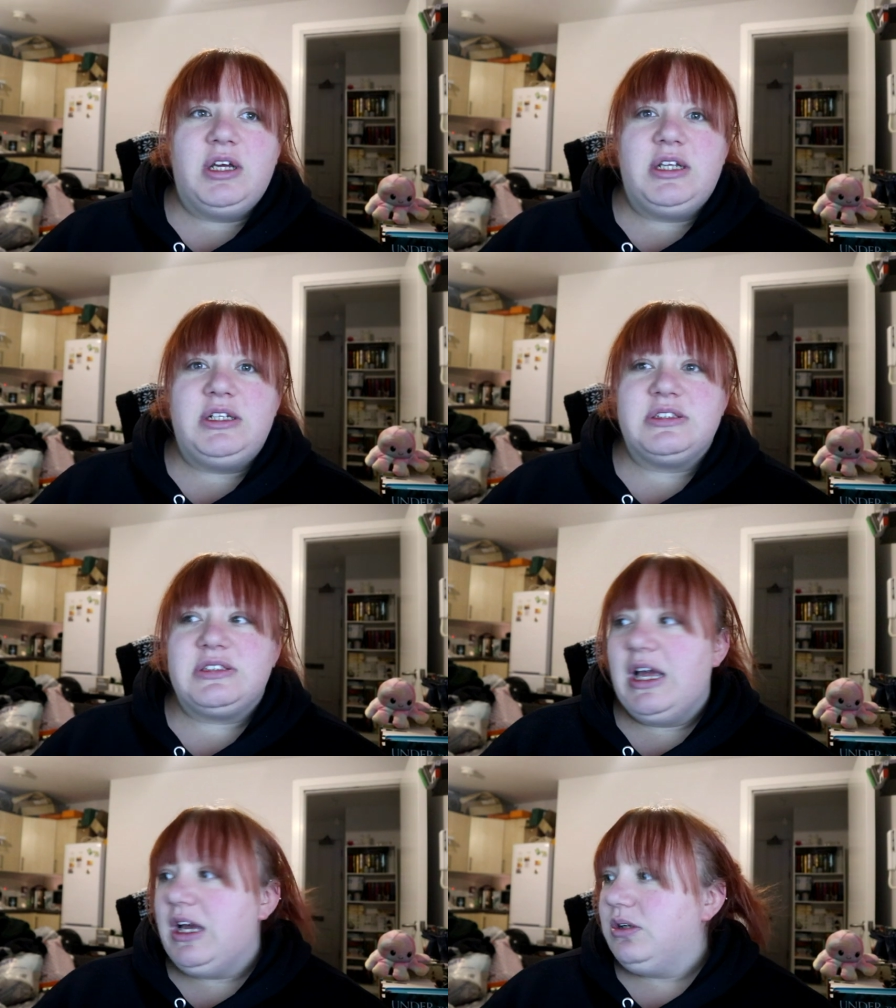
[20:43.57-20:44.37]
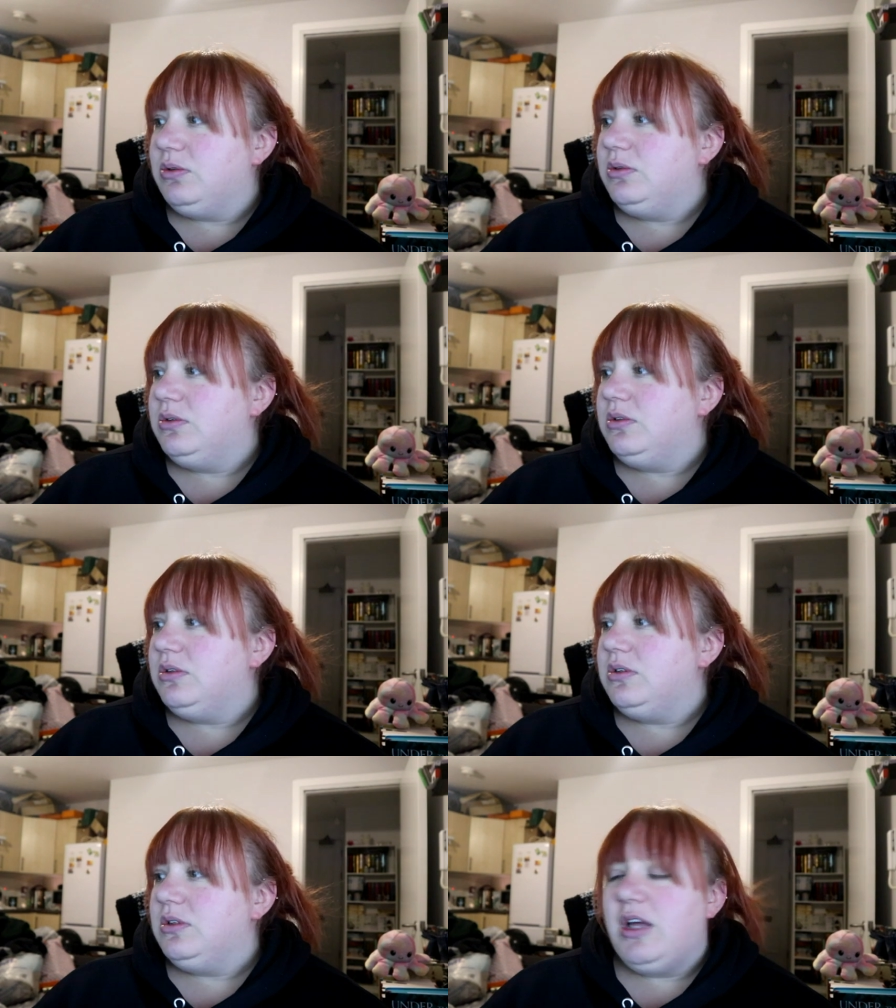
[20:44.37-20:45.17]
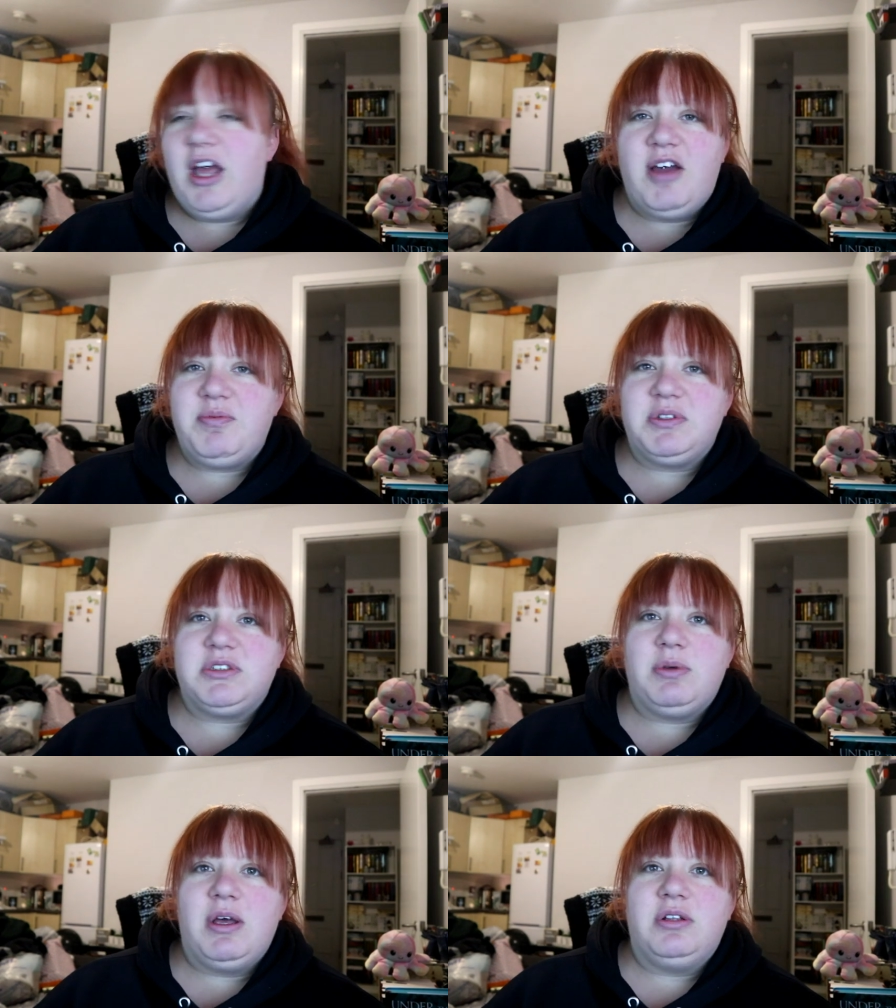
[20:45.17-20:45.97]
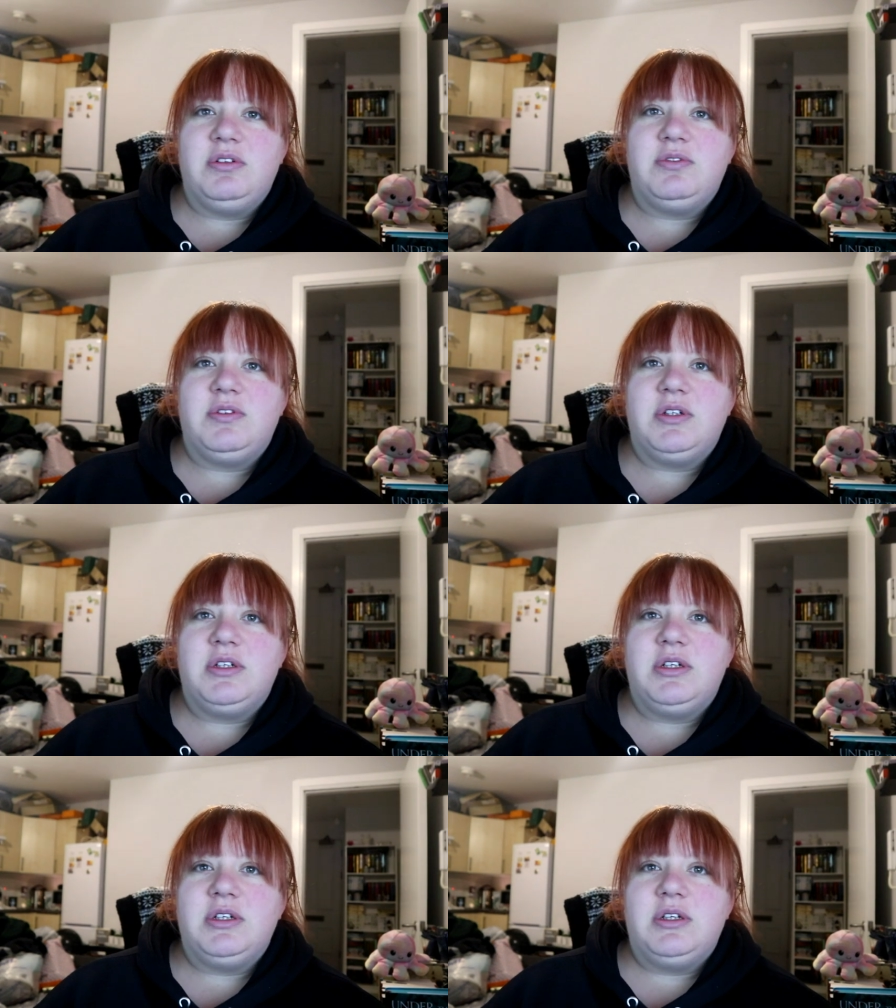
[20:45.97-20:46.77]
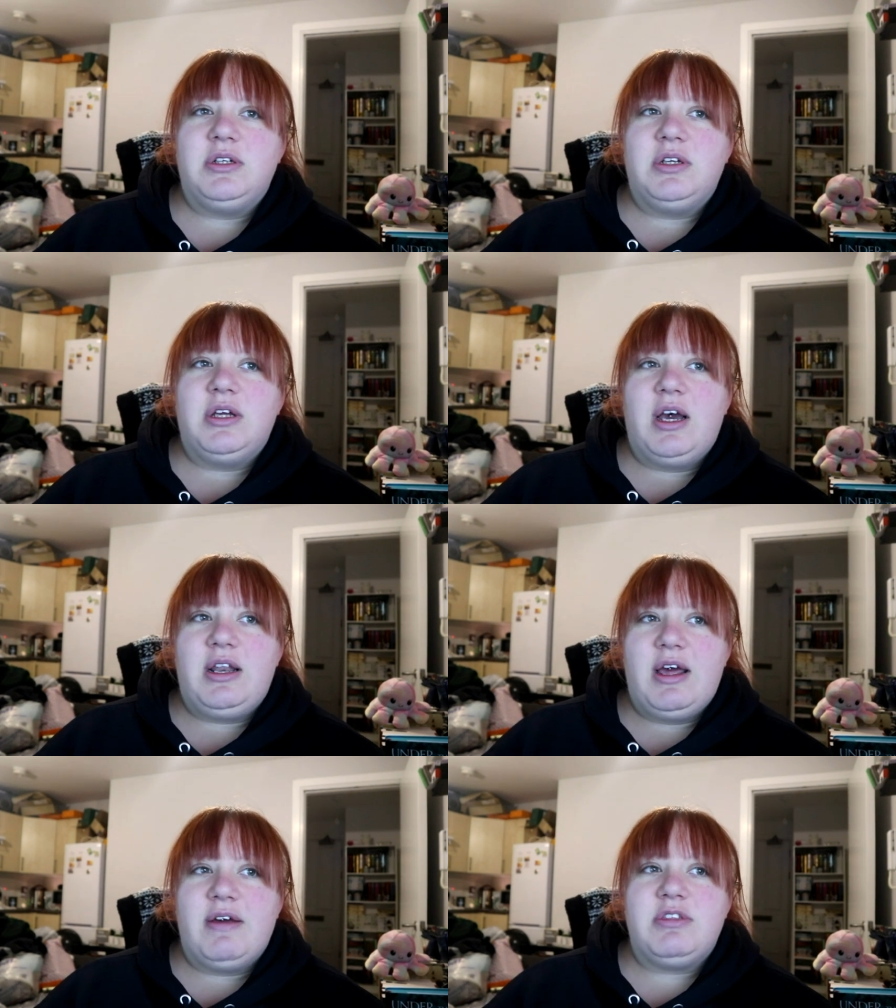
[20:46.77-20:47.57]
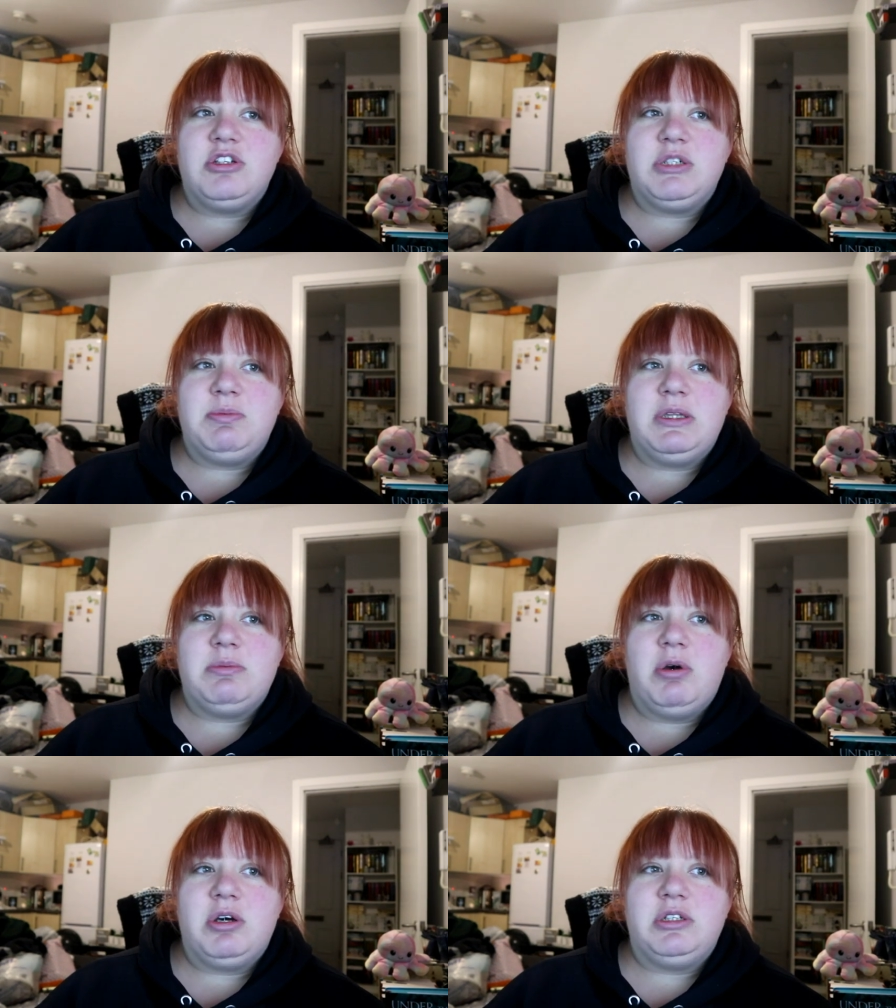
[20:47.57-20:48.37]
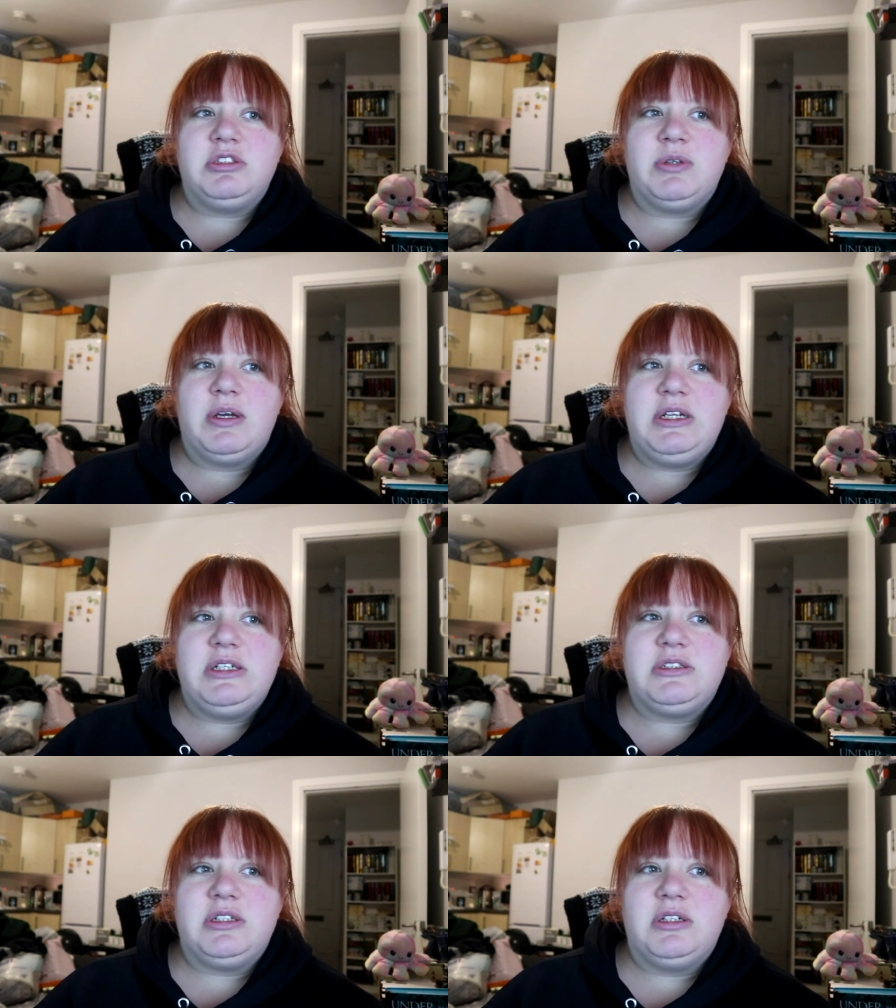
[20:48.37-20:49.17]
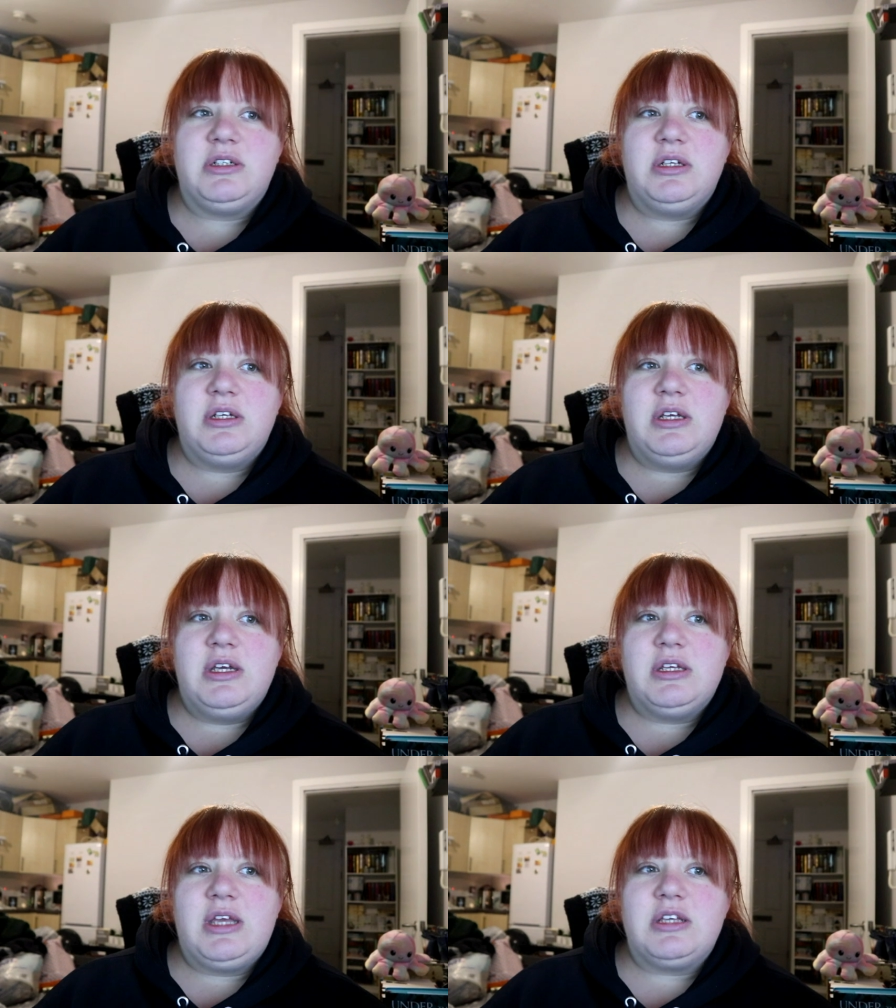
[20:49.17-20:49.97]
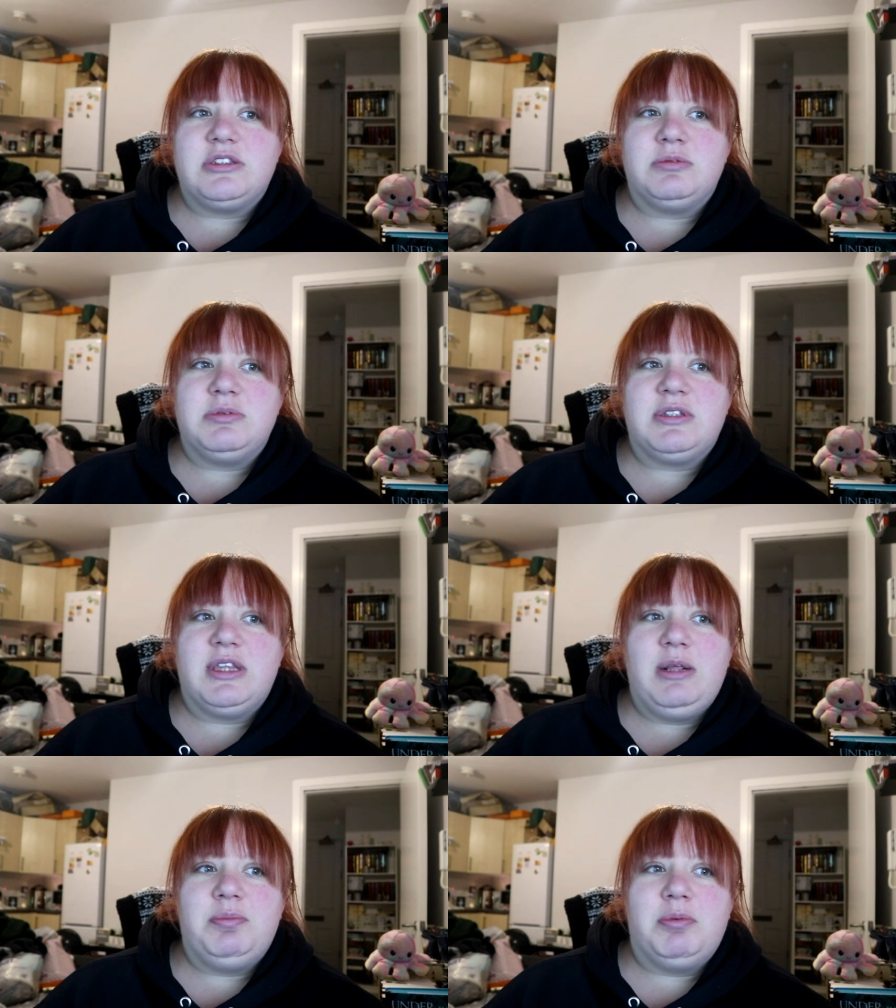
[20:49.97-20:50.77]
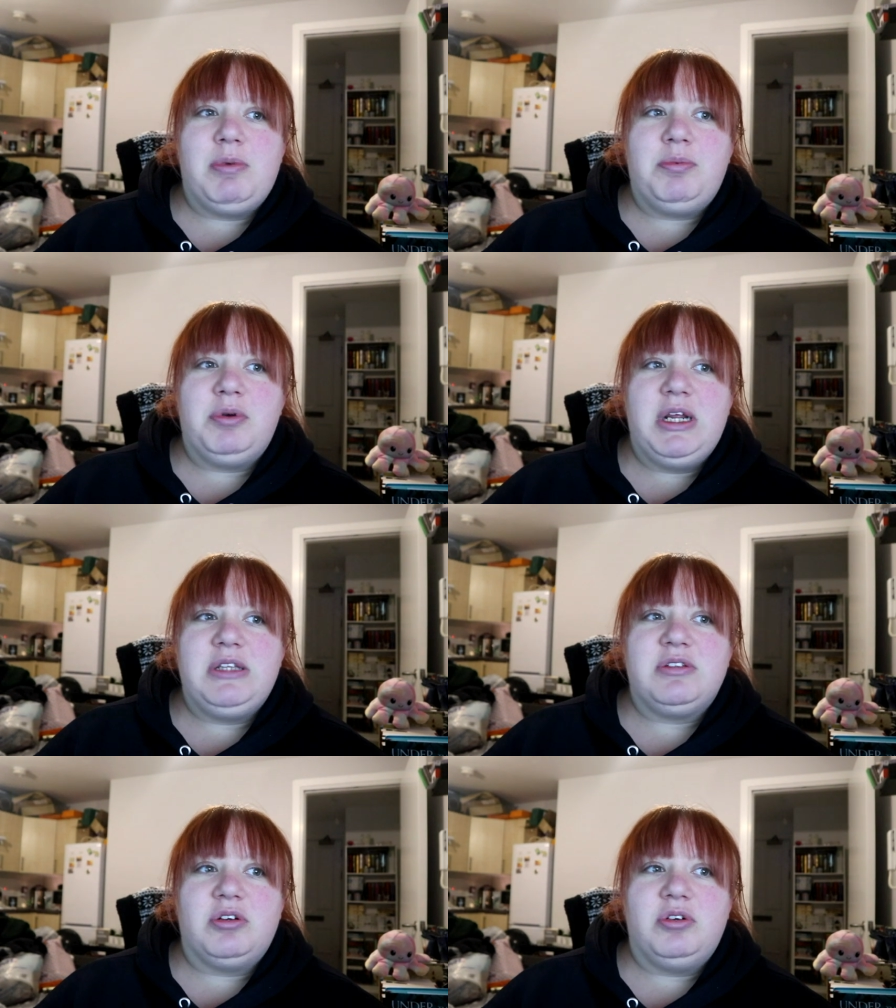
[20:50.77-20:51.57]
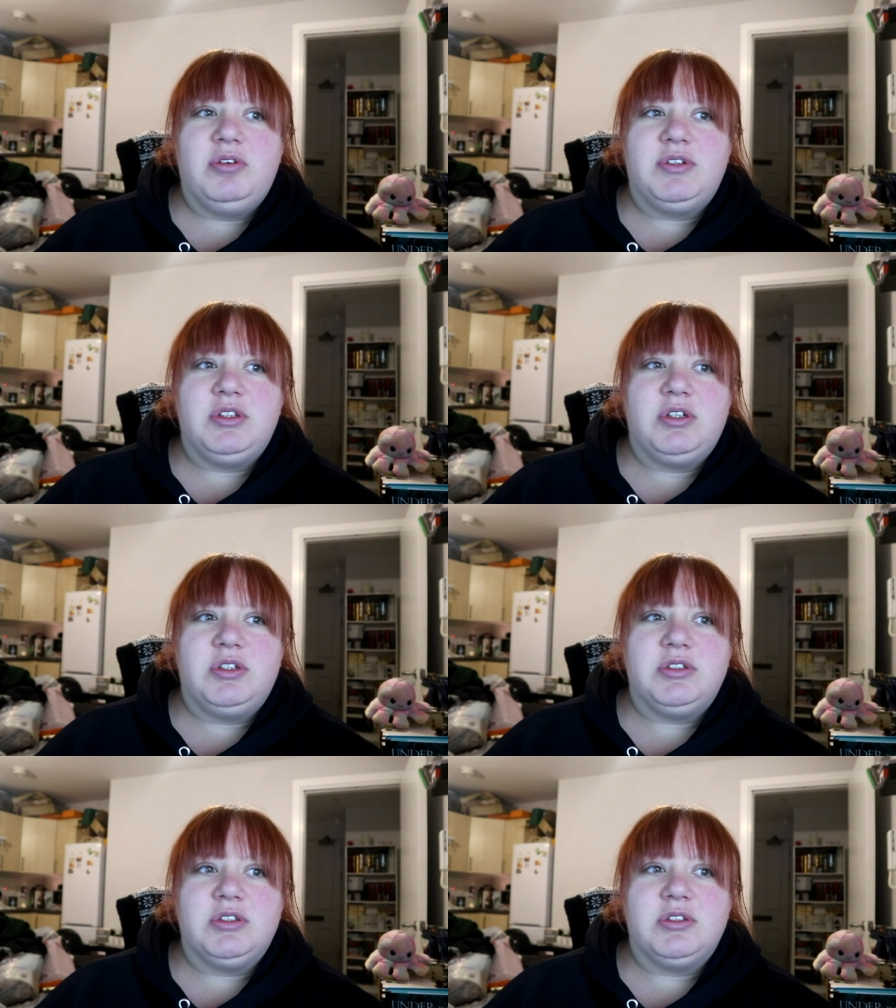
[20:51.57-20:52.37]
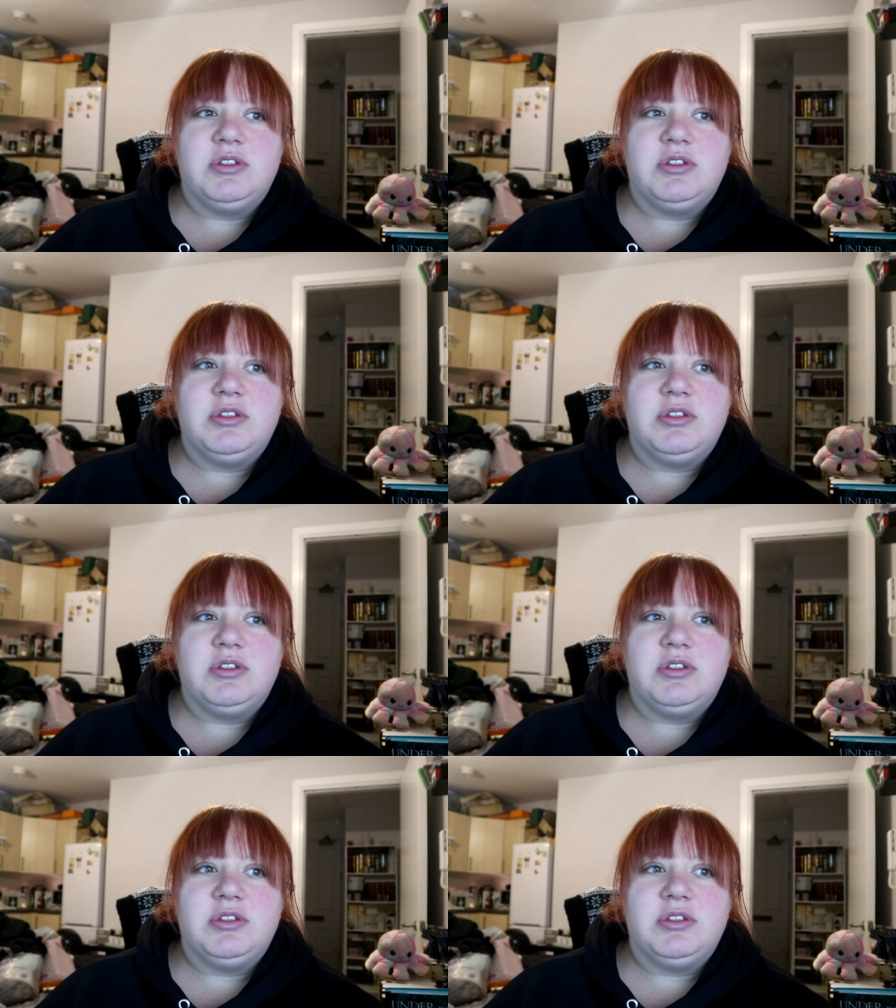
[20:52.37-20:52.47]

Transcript: And it's now half past twelve, and I have the gym in the morning, so I need to get some sleep, but my brain's on overload.